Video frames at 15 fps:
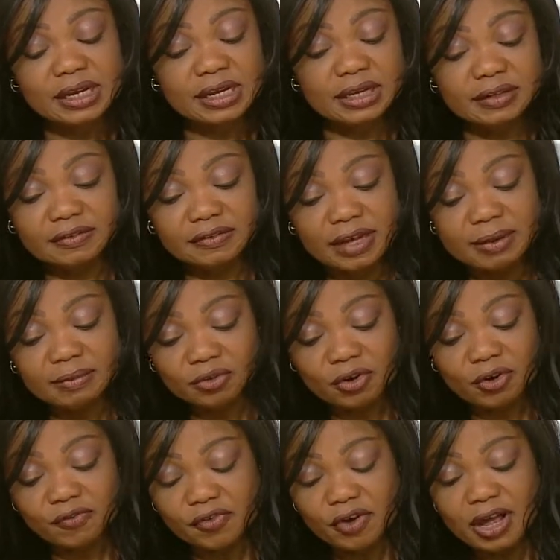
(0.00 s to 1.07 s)
in terms
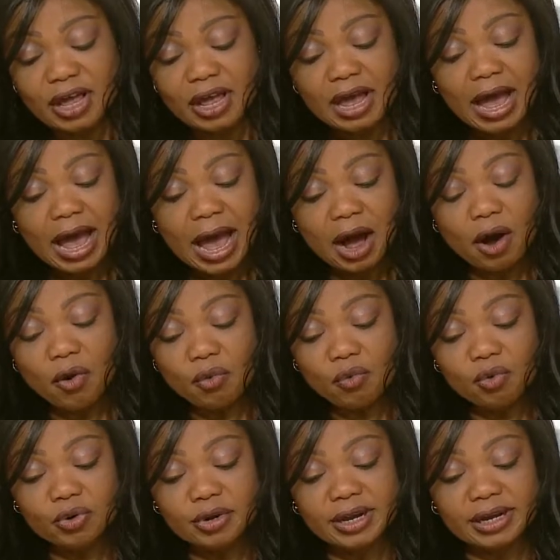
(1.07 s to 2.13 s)
of how
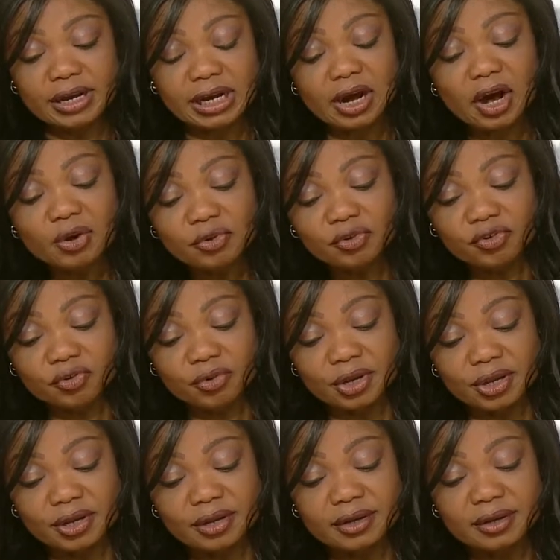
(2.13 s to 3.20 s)
would a
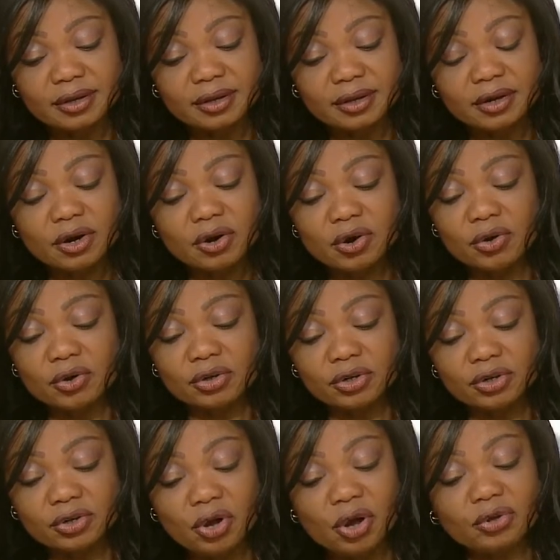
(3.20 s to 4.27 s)
country
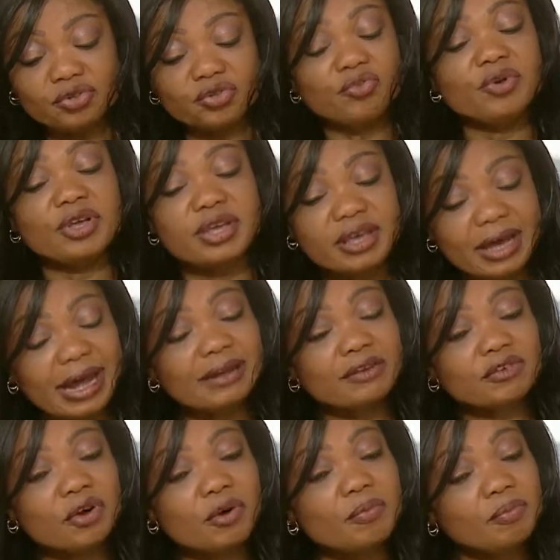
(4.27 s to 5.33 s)
not regard
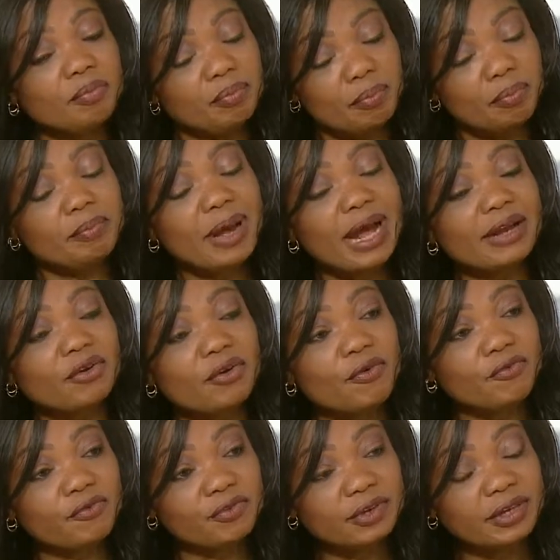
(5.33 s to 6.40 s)
some part
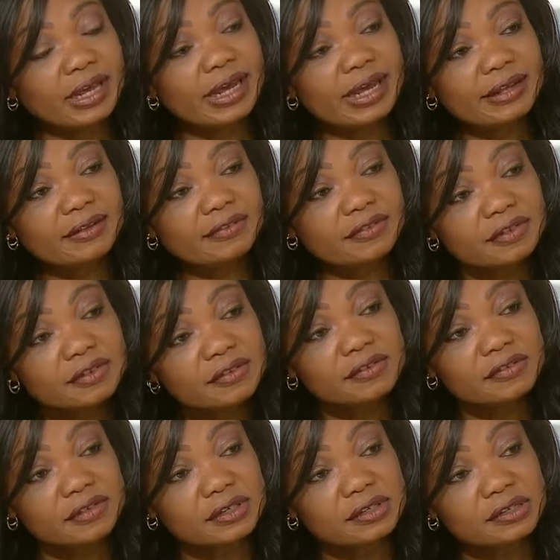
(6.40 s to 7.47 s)
of their
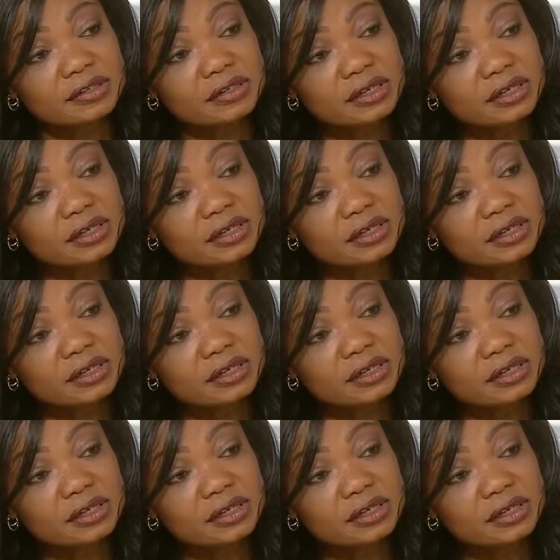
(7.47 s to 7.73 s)
citizens.